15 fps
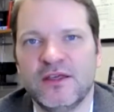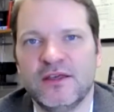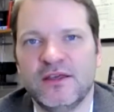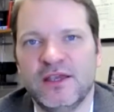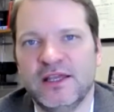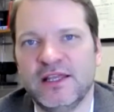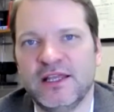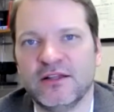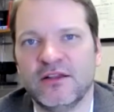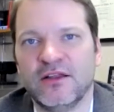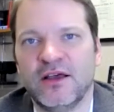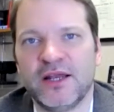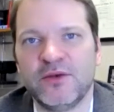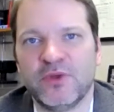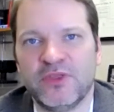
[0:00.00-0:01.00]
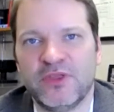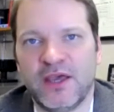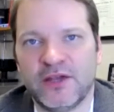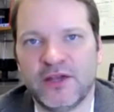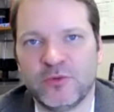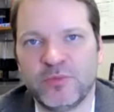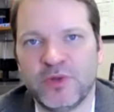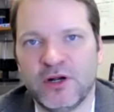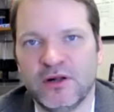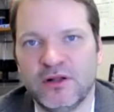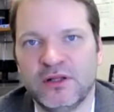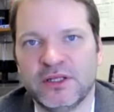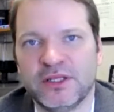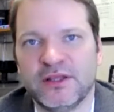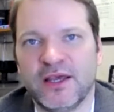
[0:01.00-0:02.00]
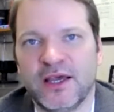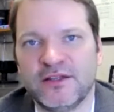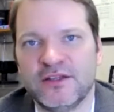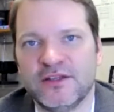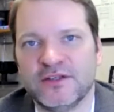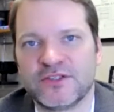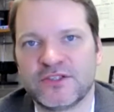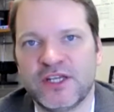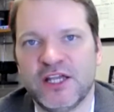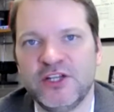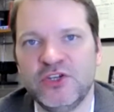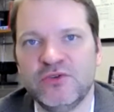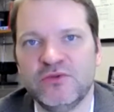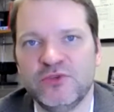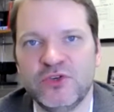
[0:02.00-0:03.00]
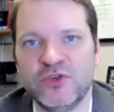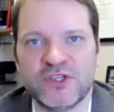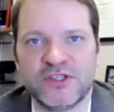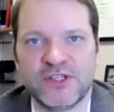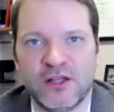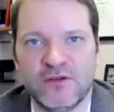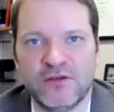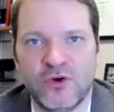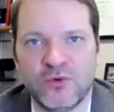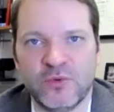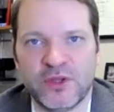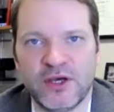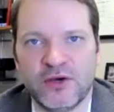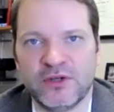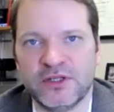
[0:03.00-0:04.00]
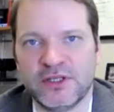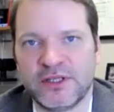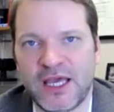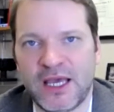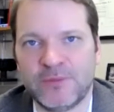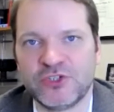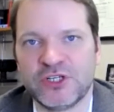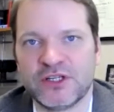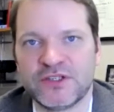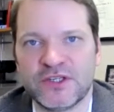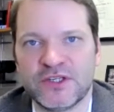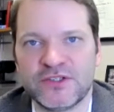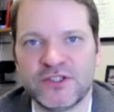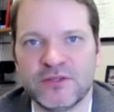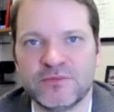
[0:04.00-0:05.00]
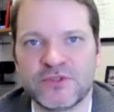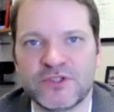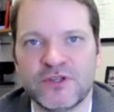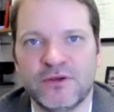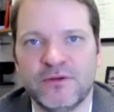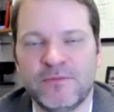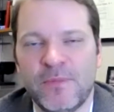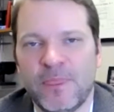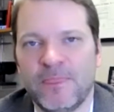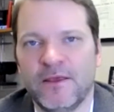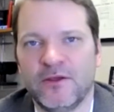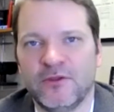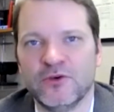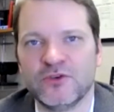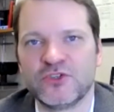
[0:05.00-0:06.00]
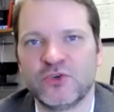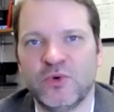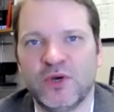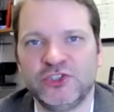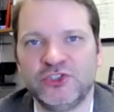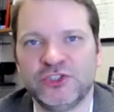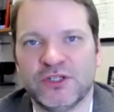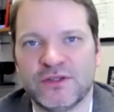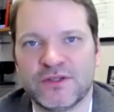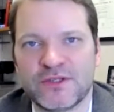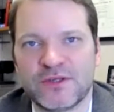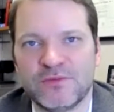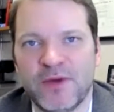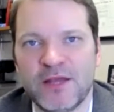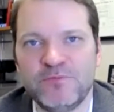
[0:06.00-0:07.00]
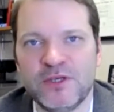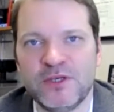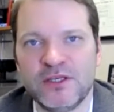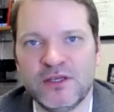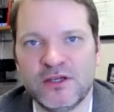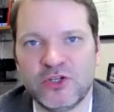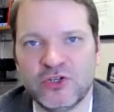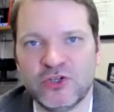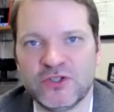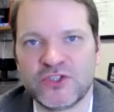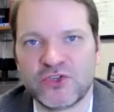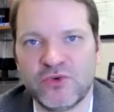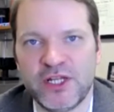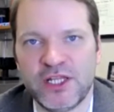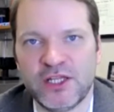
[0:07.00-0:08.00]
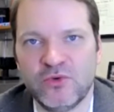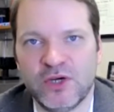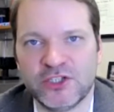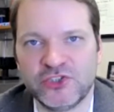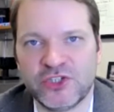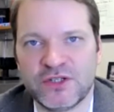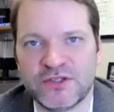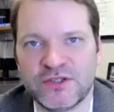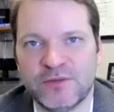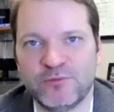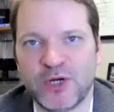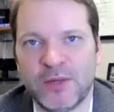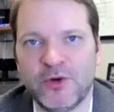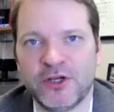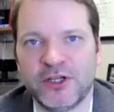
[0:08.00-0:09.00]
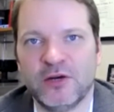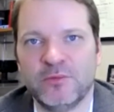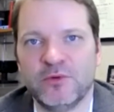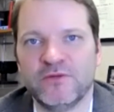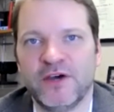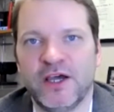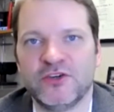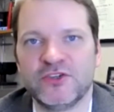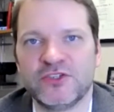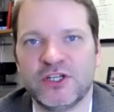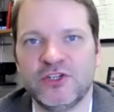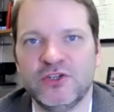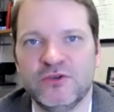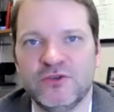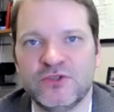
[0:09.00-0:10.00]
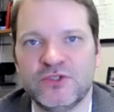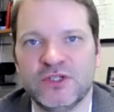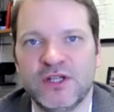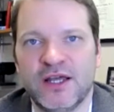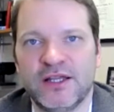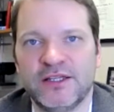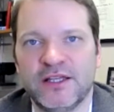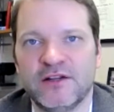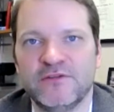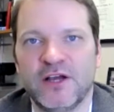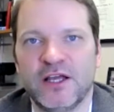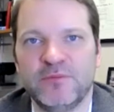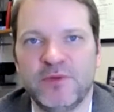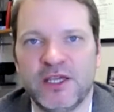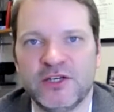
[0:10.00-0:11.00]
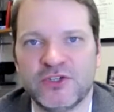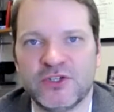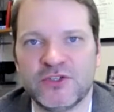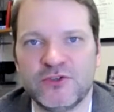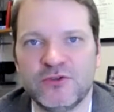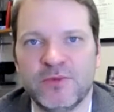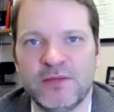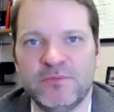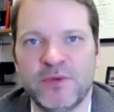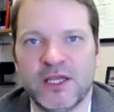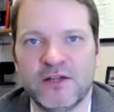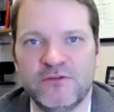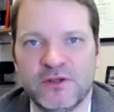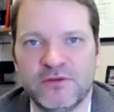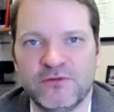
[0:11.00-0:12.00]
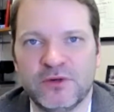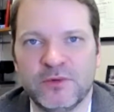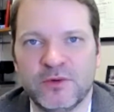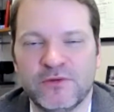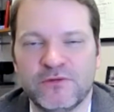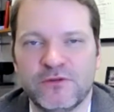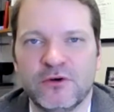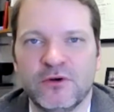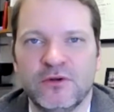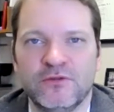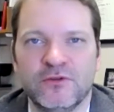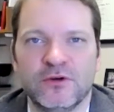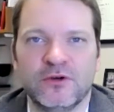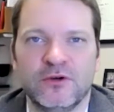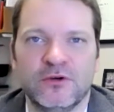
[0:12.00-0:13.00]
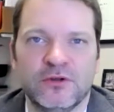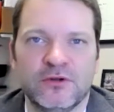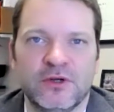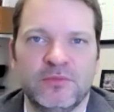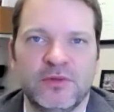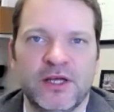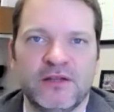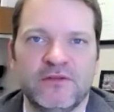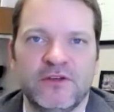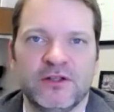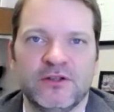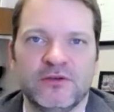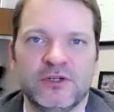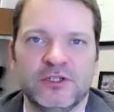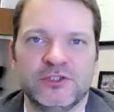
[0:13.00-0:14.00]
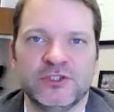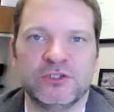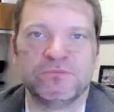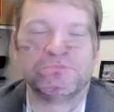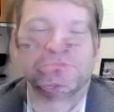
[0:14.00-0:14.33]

And in line with that, or paralleling that, is can you use the telephone without captioning systems? those questions might be good screening questions that primary care providers can use to identify patients who might benefit from a referral for a cochlear implant evaluation.